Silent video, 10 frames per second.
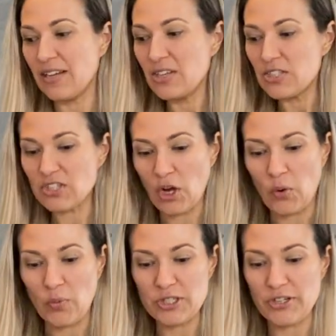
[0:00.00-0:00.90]

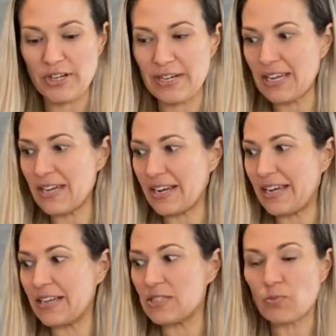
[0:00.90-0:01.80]
So what you're gonna need
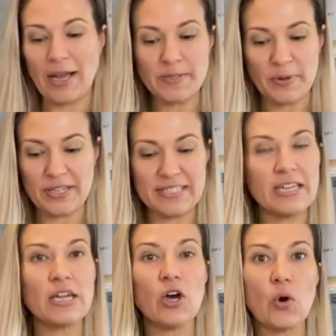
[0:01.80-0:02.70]
is raspberry
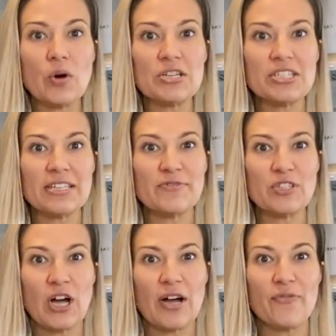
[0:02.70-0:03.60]
tea, orange
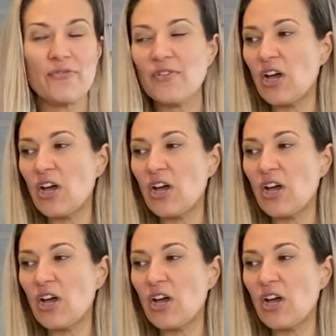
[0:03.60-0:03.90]
liftoff,